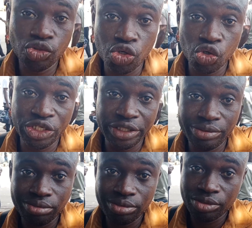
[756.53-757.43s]
to do
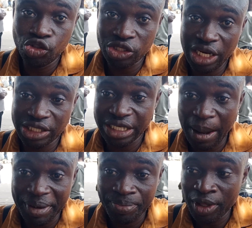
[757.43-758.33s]
the useless
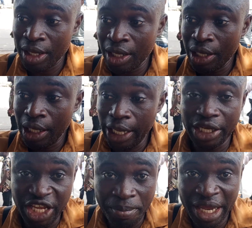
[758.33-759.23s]
kidnapping.
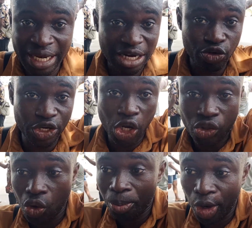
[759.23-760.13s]
Is it mean that we go
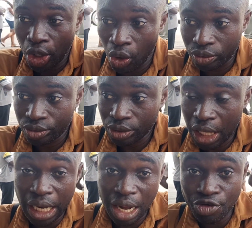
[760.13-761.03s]
to Borno
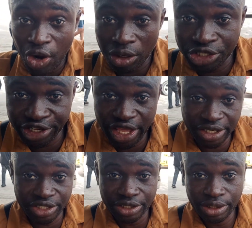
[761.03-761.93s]
and I will go and
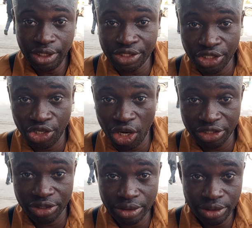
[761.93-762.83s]
create
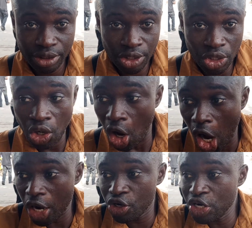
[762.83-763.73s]
insecurity?
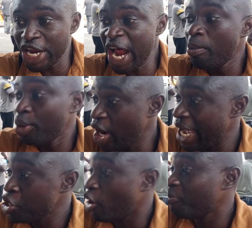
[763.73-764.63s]
Or they don't burn any